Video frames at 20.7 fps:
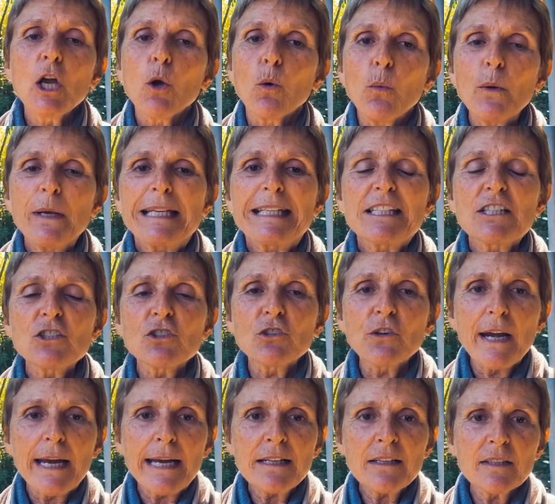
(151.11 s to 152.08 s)
We
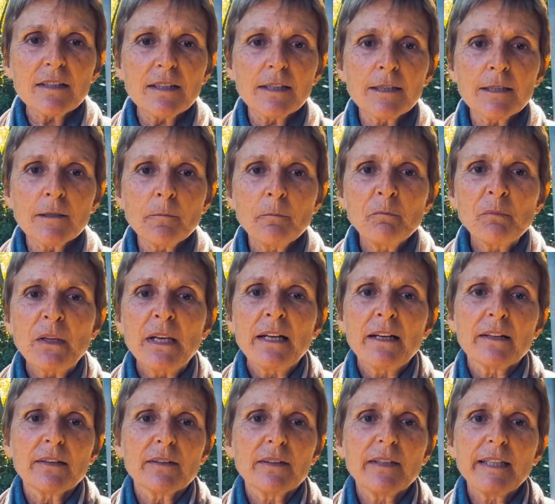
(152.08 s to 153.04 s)
strengthen
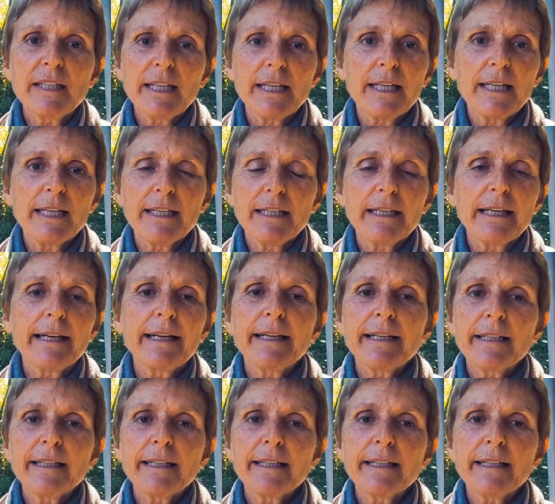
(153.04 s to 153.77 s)
the